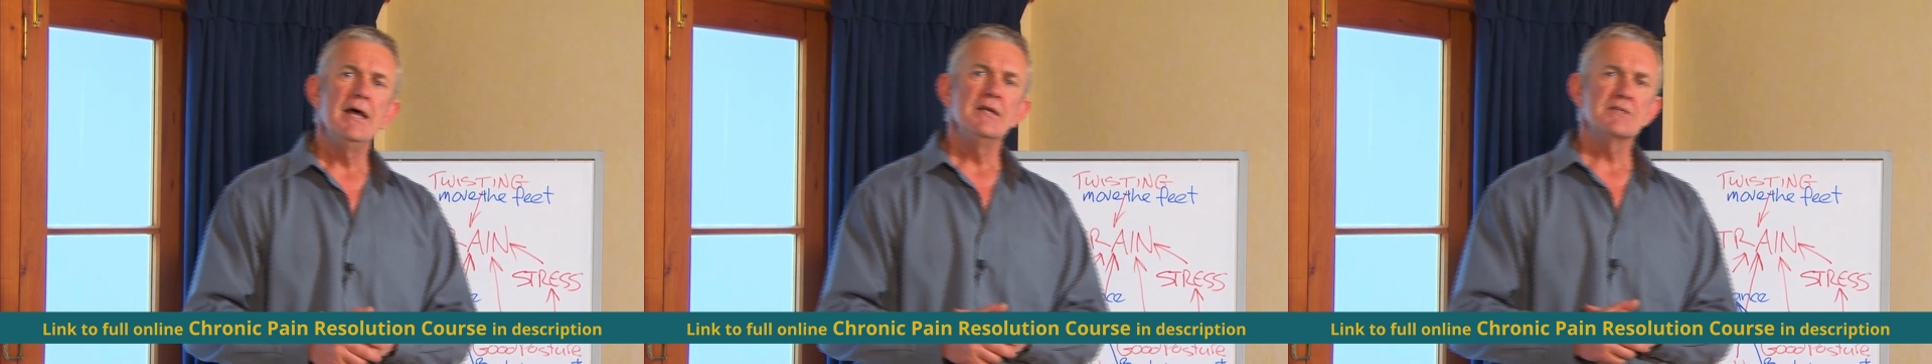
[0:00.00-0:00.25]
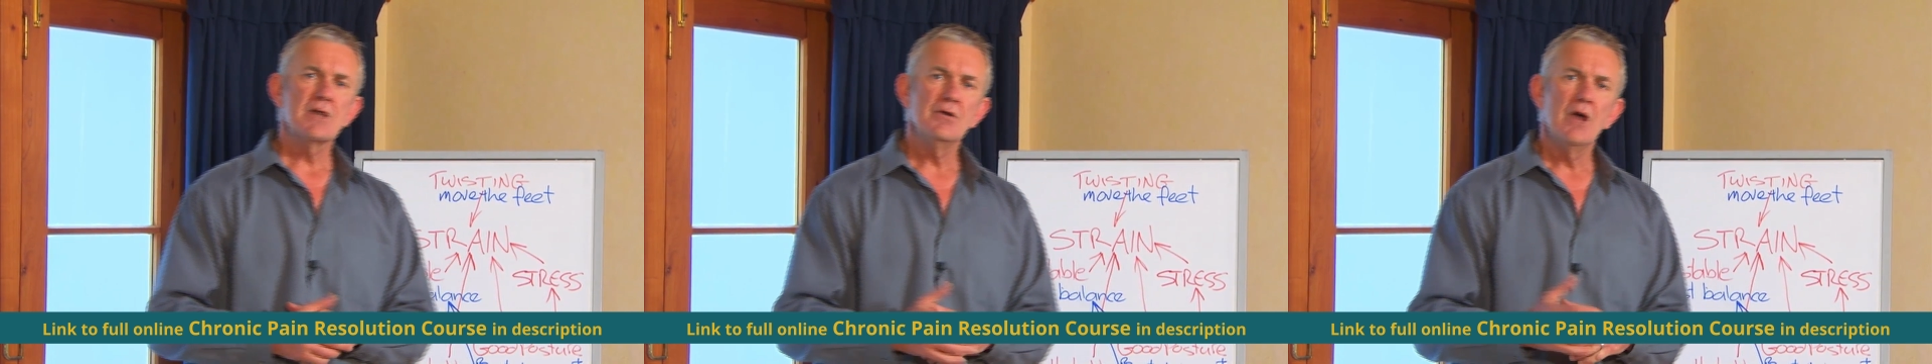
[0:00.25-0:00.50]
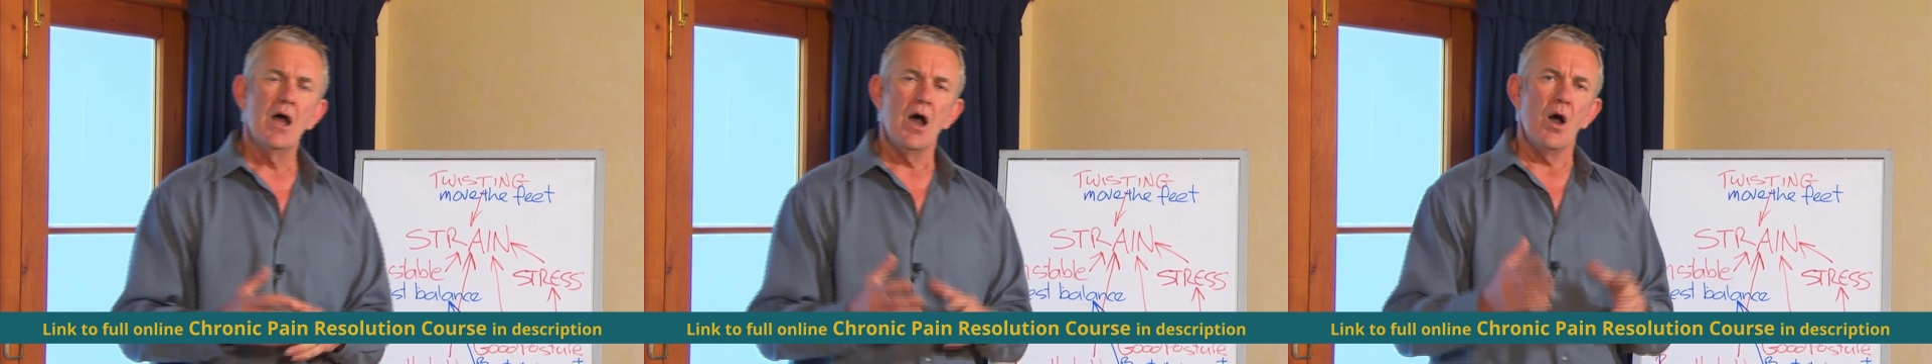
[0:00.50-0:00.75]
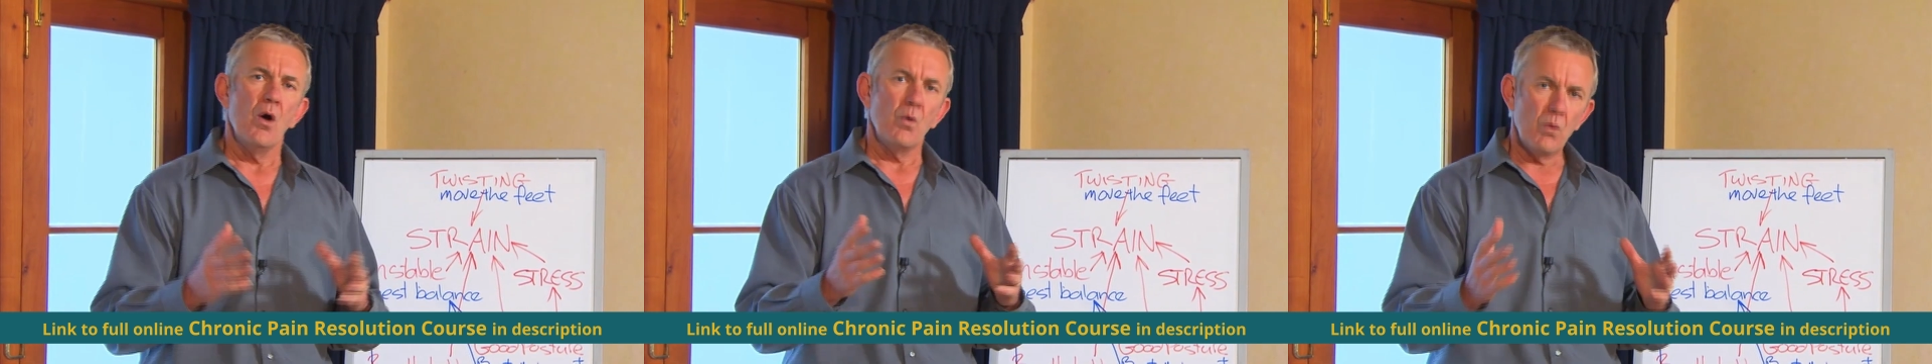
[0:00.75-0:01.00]
So
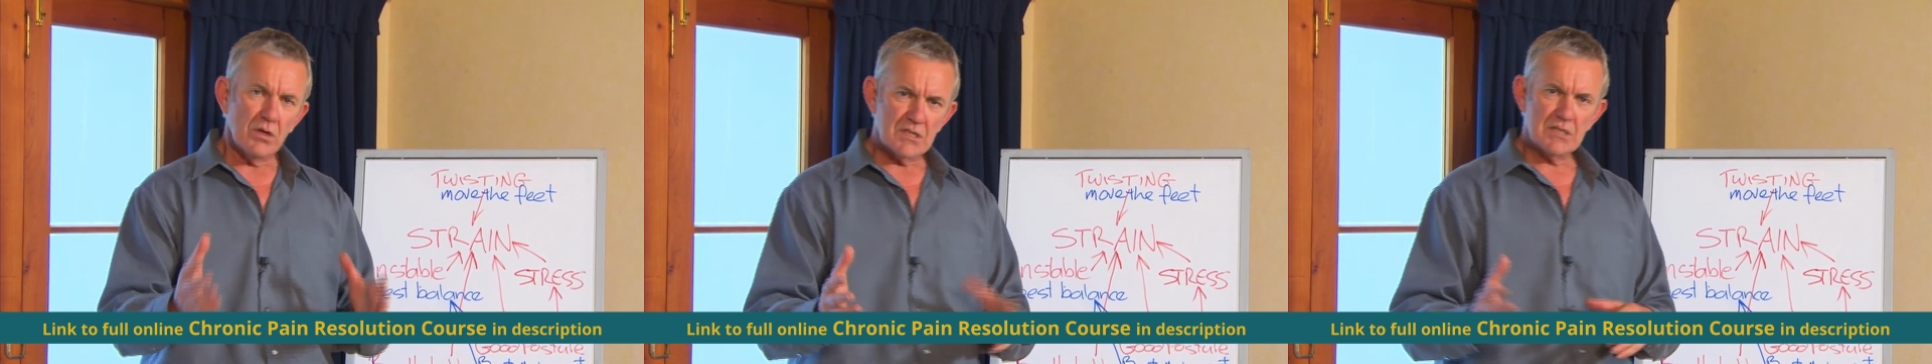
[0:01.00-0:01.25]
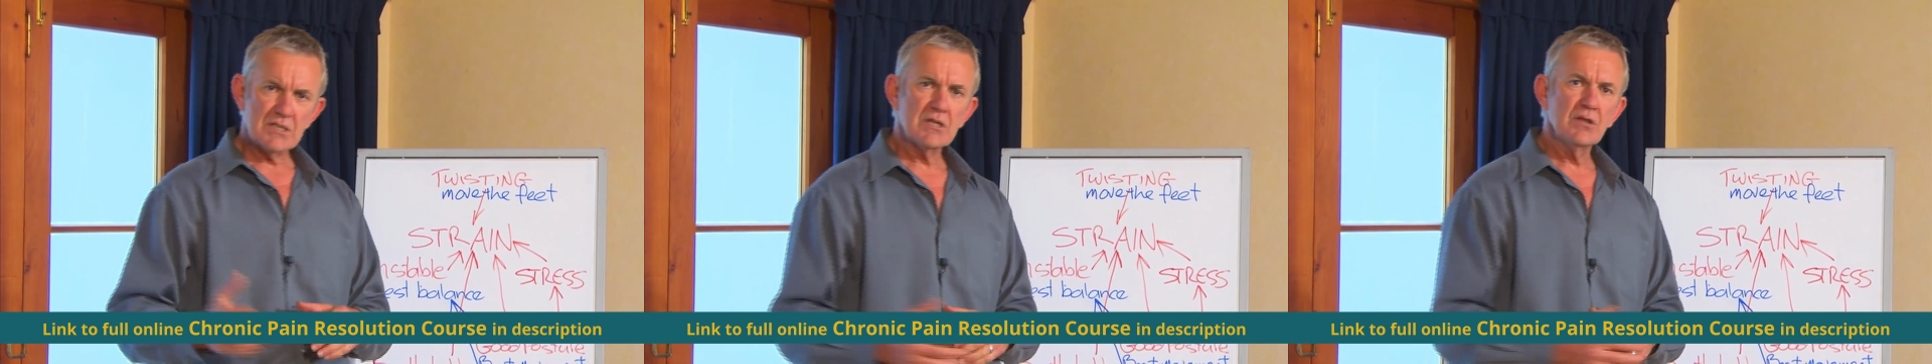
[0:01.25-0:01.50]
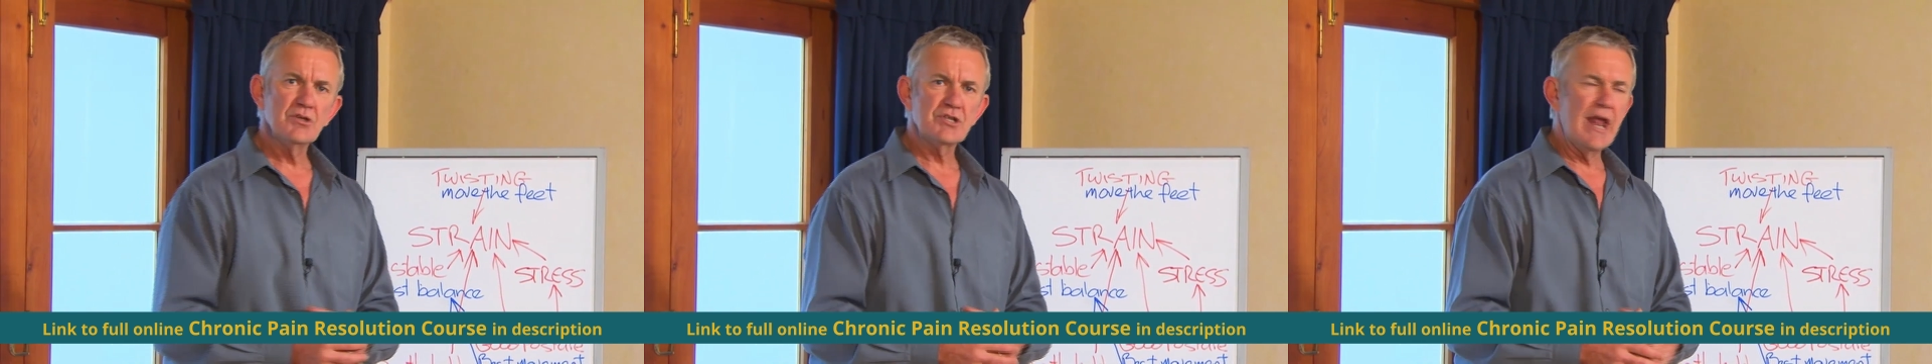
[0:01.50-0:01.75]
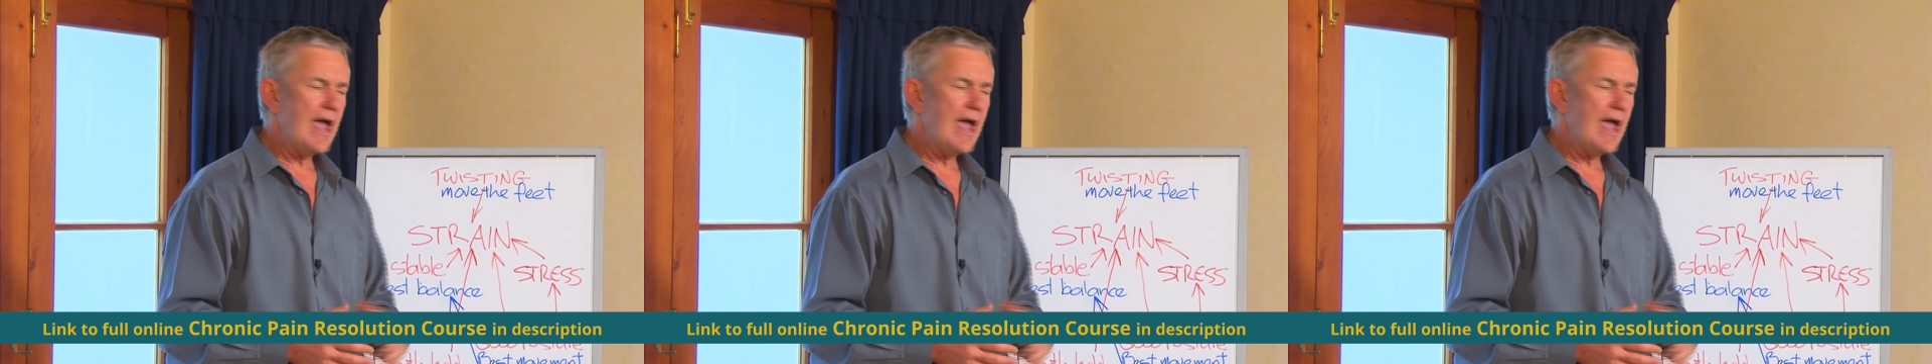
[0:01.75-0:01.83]
what's the solution?